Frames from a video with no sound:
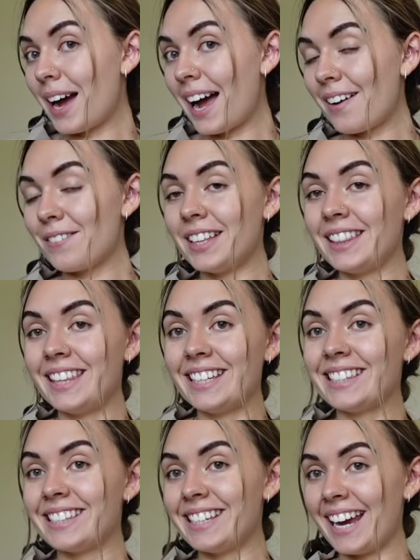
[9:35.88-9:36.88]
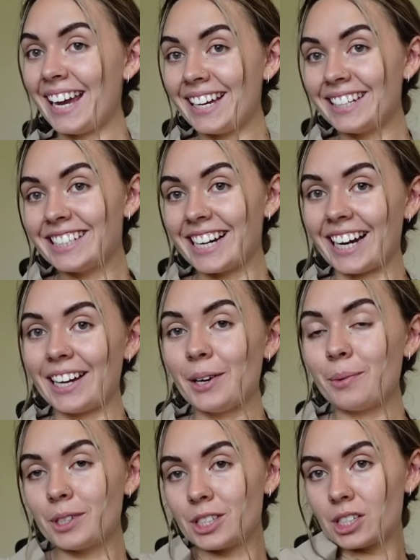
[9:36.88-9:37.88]
have this tan
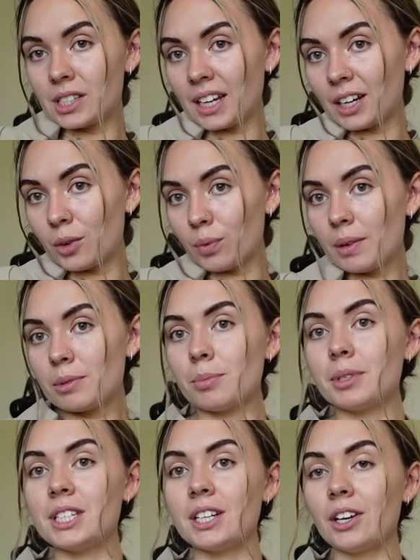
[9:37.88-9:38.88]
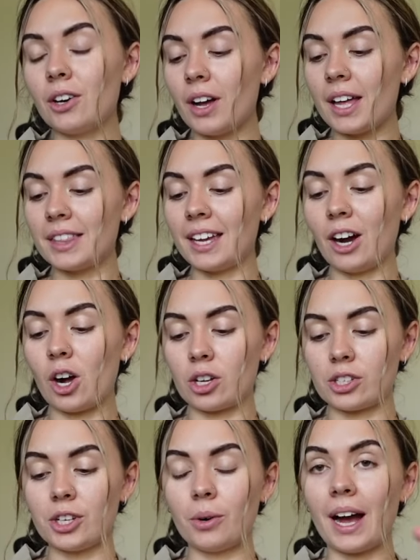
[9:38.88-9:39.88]
jacket, which is like a ribbed material, and then it
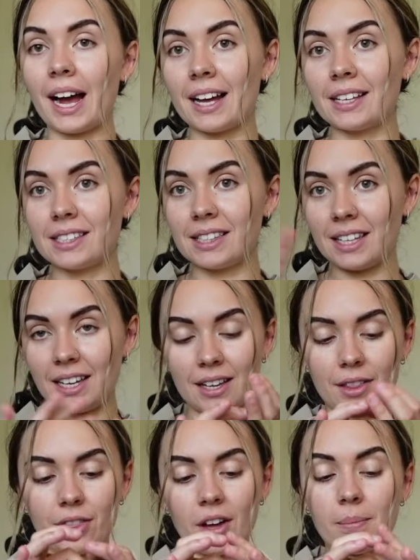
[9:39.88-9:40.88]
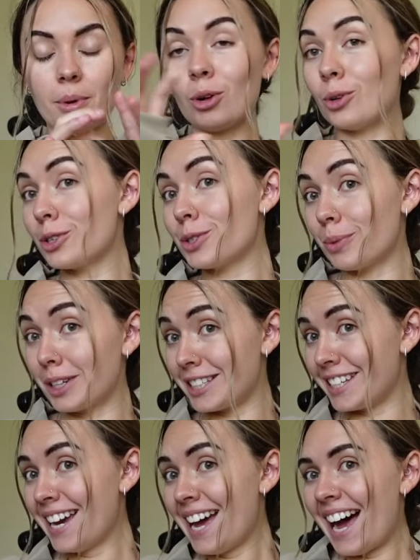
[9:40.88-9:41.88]
also has the thumb holes,
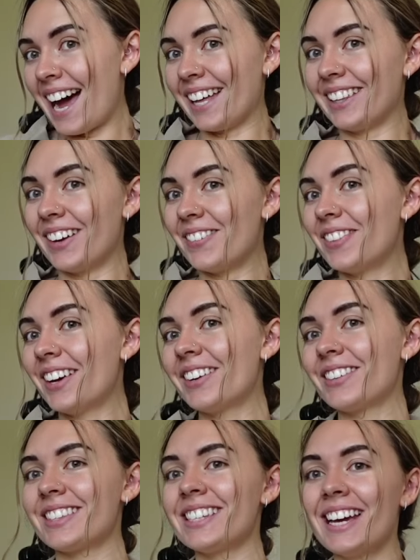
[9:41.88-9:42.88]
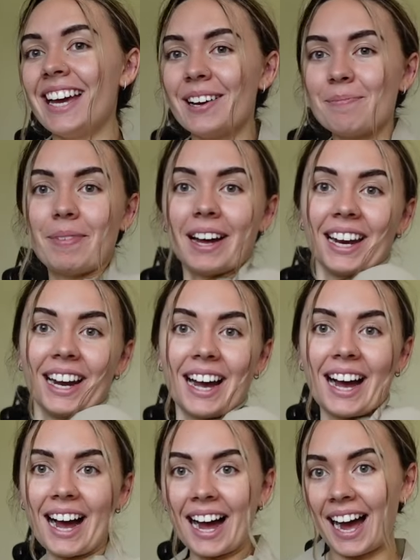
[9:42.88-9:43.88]
which I love those. But
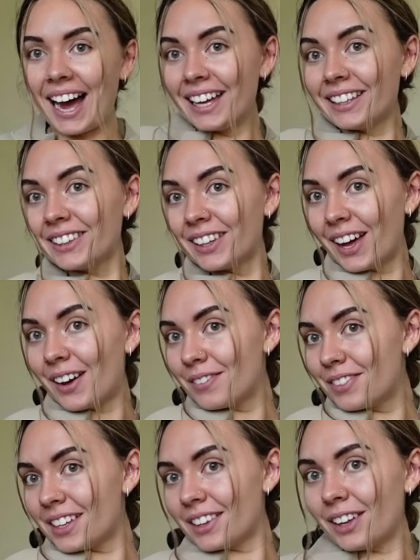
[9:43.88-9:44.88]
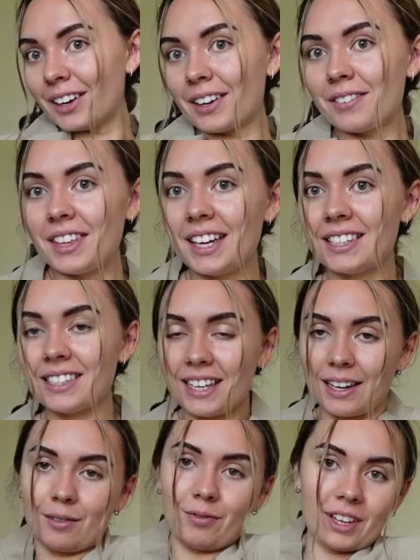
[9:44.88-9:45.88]
I love the look of this, and
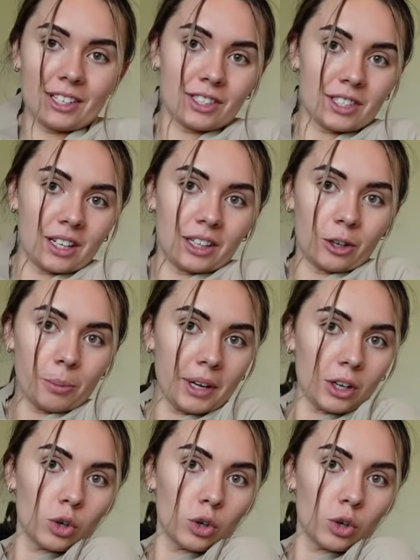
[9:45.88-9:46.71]
it fits a little bit